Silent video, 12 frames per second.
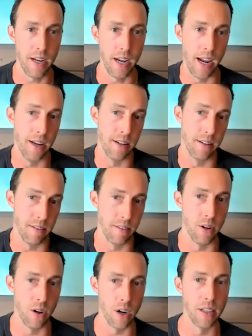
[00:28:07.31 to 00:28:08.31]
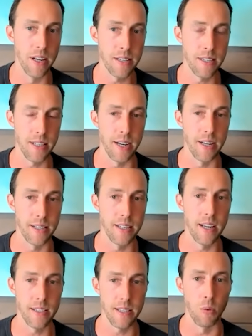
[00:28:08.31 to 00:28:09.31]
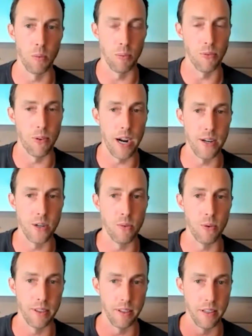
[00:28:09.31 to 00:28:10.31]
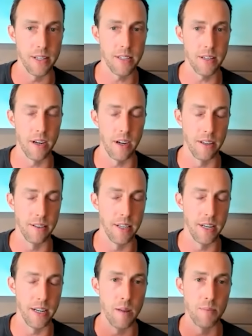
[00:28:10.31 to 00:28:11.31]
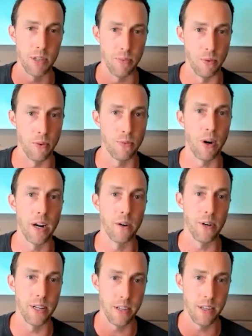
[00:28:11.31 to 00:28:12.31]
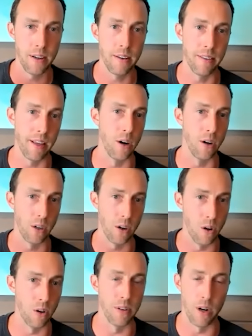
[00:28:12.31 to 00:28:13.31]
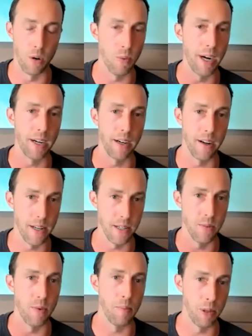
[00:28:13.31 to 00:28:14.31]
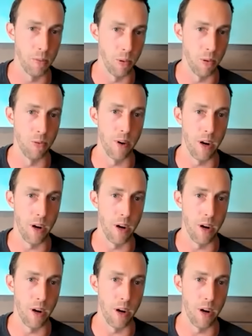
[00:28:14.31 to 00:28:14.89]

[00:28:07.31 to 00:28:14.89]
And there are lists that exist that will provide you with the list, the names of the refineries that are called, recognized and reputable